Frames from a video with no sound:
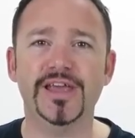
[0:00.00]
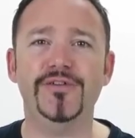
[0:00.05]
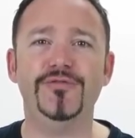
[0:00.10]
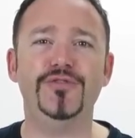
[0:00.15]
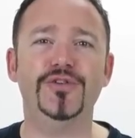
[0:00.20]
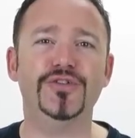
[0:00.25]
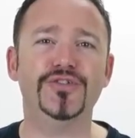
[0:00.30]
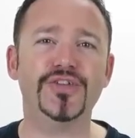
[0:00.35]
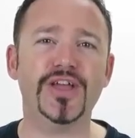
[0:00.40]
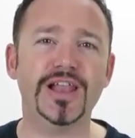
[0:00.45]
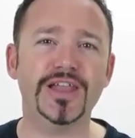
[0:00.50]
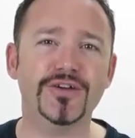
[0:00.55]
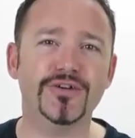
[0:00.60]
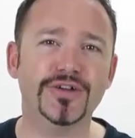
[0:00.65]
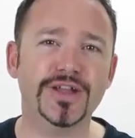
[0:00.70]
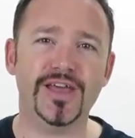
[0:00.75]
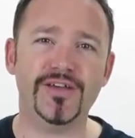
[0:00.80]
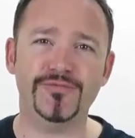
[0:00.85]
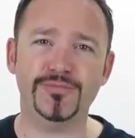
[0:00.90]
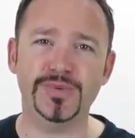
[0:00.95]
If you're selling
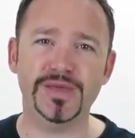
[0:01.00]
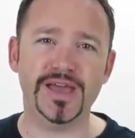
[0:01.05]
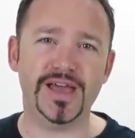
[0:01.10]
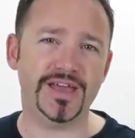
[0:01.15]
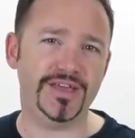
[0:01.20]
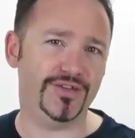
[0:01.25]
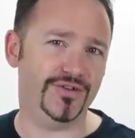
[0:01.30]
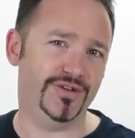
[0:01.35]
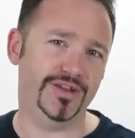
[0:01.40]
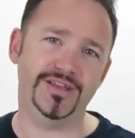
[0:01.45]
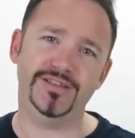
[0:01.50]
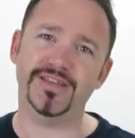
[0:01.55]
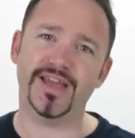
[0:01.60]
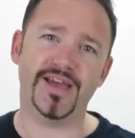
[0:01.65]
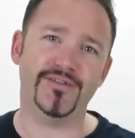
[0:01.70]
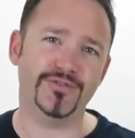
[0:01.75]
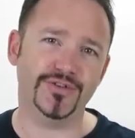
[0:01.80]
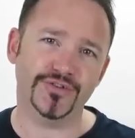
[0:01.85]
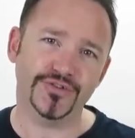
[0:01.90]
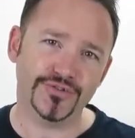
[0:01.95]
on FBA, you need to
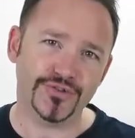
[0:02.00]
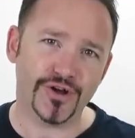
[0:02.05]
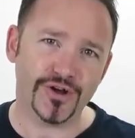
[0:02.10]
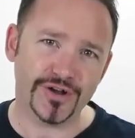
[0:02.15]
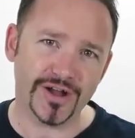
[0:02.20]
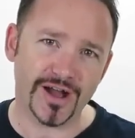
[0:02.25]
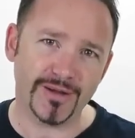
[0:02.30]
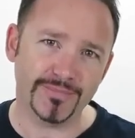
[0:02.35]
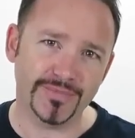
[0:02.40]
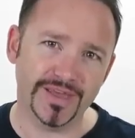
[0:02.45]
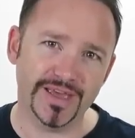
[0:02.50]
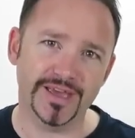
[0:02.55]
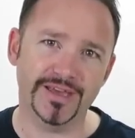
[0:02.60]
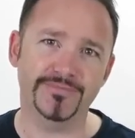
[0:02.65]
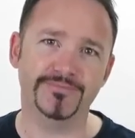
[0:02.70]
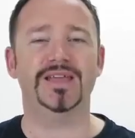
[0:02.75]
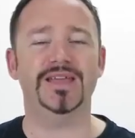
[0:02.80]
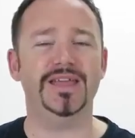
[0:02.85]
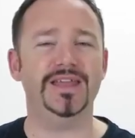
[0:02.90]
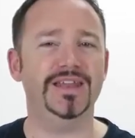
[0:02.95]
have your stock up there.
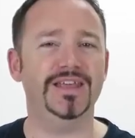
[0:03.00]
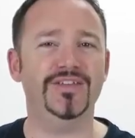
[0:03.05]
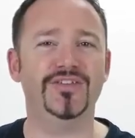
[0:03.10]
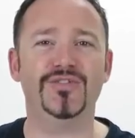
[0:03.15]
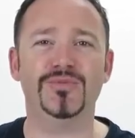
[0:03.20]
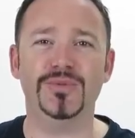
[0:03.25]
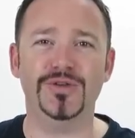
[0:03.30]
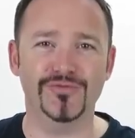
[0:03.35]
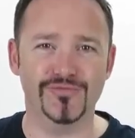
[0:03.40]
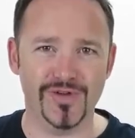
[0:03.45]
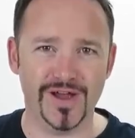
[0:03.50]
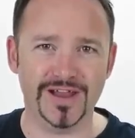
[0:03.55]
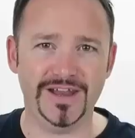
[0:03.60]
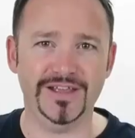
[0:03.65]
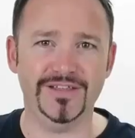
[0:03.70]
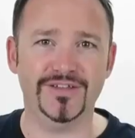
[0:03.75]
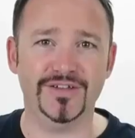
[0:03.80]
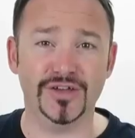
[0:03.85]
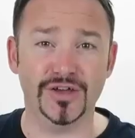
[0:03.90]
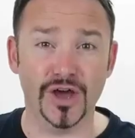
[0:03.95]
It needs to be
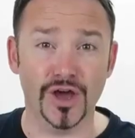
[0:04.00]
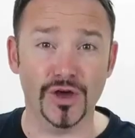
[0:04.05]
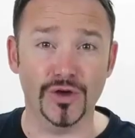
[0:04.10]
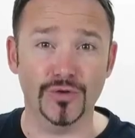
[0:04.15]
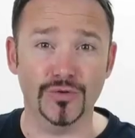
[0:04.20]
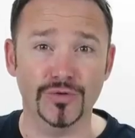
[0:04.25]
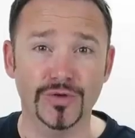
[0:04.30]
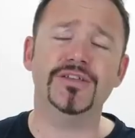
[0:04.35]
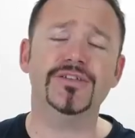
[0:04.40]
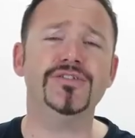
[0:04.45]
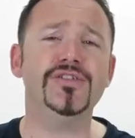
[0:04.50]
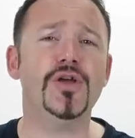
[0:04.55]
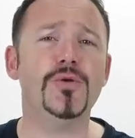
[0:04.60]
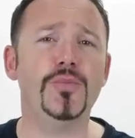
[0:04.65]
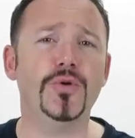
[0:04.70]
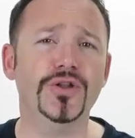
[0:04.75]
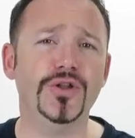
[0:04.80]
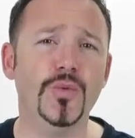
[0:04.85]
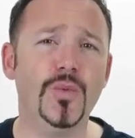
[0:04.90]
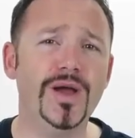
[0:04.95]
ready to go. There's no
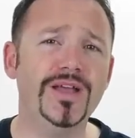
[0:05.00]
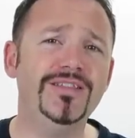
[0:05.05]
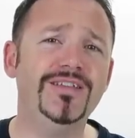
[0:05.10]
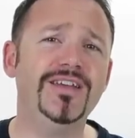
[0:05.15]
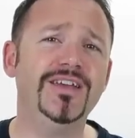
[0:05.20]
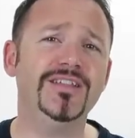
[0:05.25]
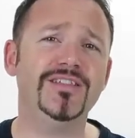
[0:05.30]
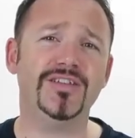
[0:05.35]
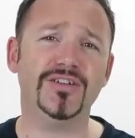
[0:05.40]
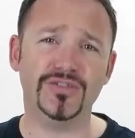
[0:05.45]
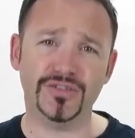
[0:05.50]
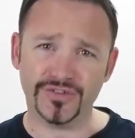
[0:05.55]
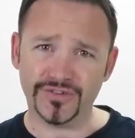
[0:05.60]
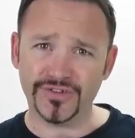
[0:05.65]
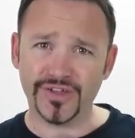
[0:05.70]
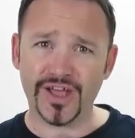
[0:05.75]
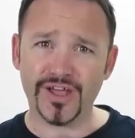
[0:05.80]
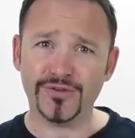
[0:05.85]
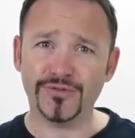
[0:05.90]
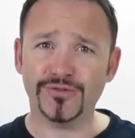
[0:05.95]
point in waiting until the
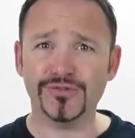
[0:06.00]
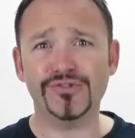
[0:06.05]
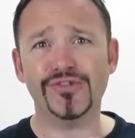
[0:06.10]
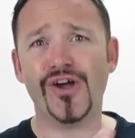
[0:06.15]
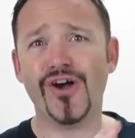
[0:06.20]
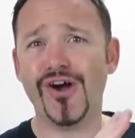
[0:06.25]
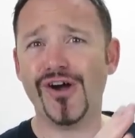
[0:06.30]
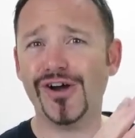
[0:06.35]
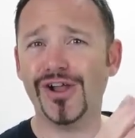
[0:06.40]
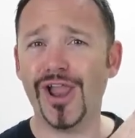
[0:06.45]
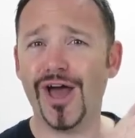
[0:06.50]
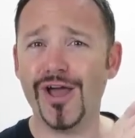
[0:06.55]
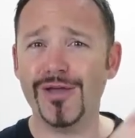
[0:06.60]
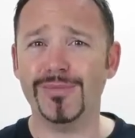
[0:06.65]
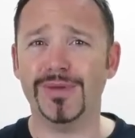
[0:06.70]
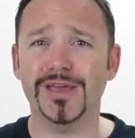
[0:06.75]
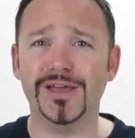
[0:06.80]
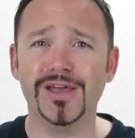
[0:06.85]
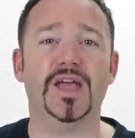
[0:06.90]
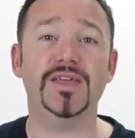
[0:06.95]
sales start
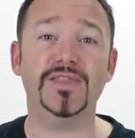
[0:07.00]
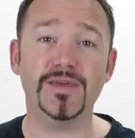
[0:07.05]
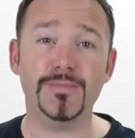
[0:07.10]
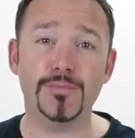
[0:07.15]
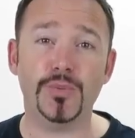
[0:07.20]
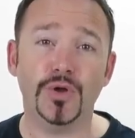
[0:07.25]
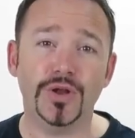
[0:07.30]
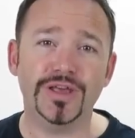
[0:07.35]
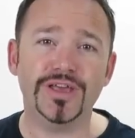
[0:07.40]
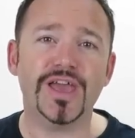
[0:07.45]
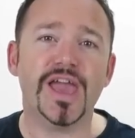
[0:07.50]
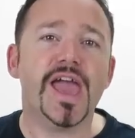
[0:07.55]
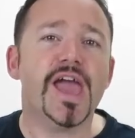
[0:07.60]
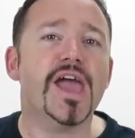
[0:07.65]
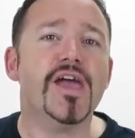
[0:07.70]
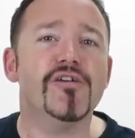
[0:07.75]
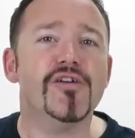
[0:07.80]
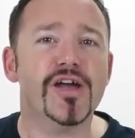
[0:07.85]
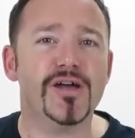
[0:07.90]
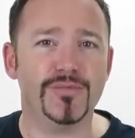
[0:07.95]
climbing and then pulling your
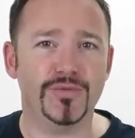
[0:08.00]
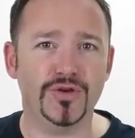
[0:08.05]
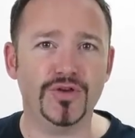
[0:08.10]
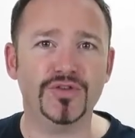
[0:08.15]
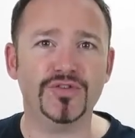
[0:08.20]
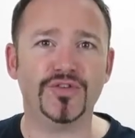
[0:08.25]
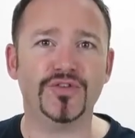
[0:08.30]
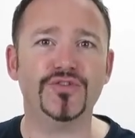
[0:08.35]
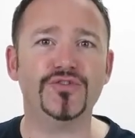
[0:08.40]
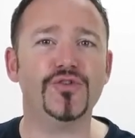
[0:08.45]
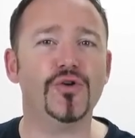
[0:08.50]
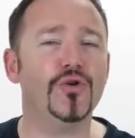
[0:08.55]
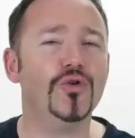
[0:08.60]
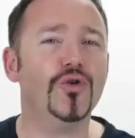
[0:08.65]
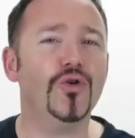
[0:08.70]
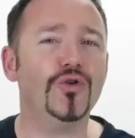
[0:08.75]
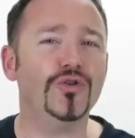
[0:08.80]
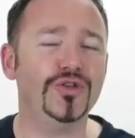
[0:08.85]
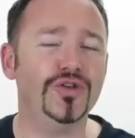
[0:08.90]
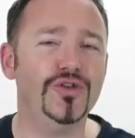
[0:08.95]
hair out because a stock
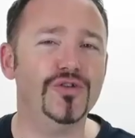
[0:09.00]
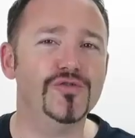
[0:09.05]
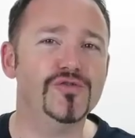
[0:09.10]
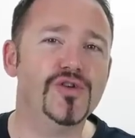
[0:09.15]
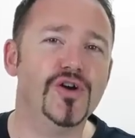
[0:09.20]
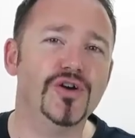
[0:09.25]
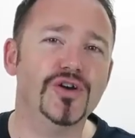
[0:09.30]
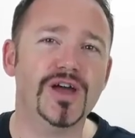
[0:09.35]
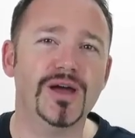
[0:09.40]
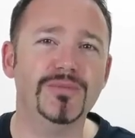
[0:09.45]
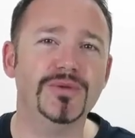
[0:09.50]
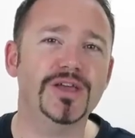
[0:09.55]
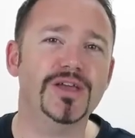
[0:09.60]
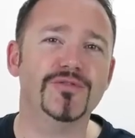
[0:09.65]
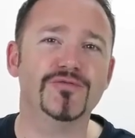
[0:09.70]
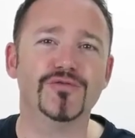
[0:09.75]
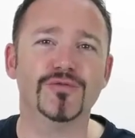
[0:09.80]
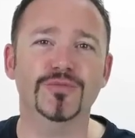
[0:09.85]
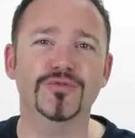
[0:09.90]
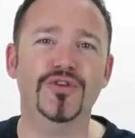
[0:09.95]
order you've got coming
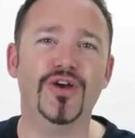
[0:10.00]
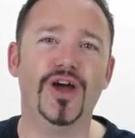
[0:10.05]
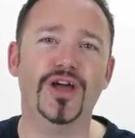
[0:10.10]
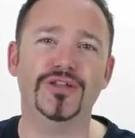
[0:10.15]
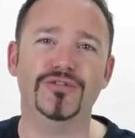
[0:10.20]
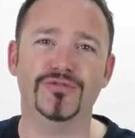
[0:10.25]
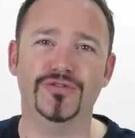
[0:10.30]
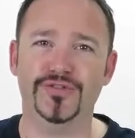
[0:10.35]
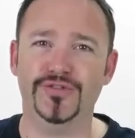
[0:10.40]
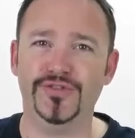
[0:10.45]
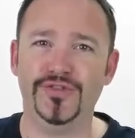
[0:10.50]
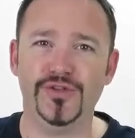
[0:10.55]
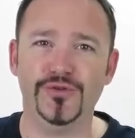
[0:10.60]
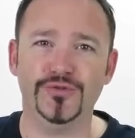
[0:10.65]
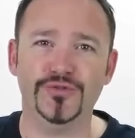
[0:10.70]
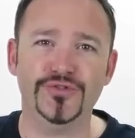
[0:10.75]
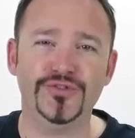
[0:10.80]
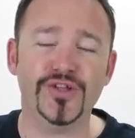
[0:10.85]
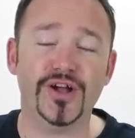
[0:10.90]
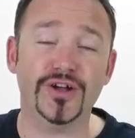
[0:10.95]
in from China is
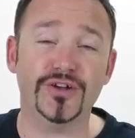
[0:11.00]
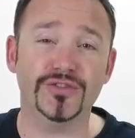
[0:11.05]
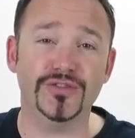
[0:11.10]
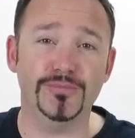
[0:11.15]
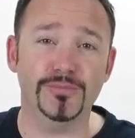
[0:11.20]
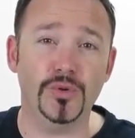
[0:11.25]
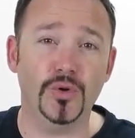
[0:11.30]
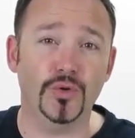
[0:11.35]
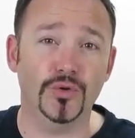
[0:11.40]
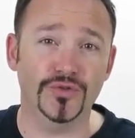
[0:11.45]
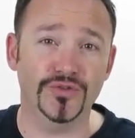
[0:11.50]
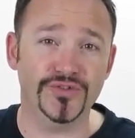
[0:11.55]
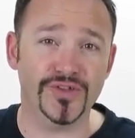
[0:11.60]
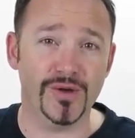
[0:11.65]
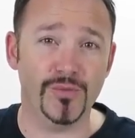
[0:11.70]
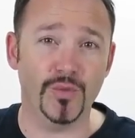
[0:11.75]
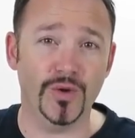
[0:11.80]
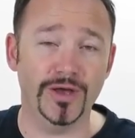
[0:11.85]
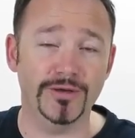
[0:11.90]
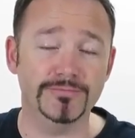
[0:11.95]
still stuck at the port
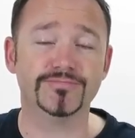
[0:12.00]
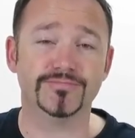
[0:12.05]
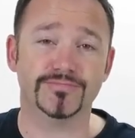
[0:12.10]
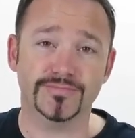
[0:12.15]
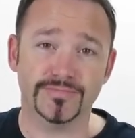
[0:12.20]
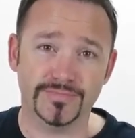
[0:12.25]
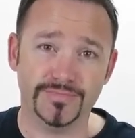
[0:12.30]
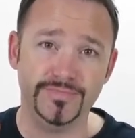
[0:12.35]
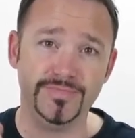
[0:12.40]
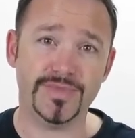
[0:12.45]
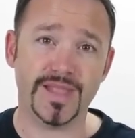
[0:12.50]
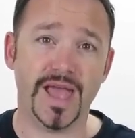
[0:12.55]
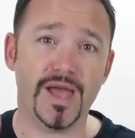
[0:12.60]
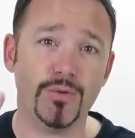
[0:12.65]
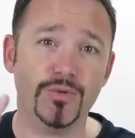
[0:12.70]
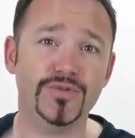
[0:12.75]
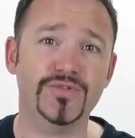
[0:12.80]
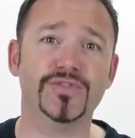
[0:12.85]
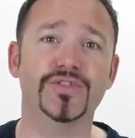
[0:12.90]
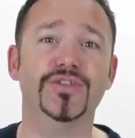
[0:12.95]
somewhere.
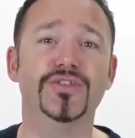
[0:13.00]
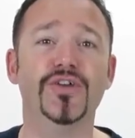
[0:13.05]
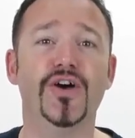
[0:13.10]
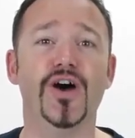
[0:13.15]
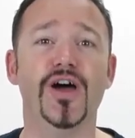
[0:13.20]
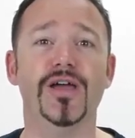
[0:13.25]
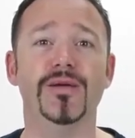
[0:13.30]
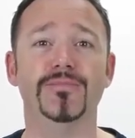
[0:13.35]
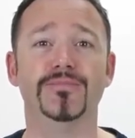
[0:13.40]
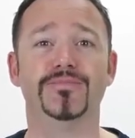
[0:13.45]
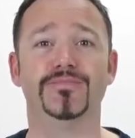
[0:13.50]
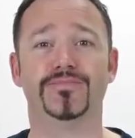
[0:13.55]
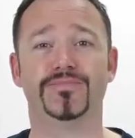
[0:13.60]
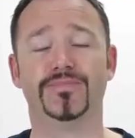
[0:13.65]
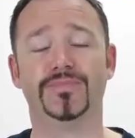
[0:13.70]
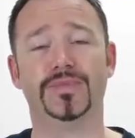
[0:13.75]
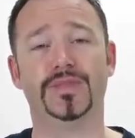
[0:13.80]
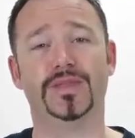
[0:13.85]
Now is the time.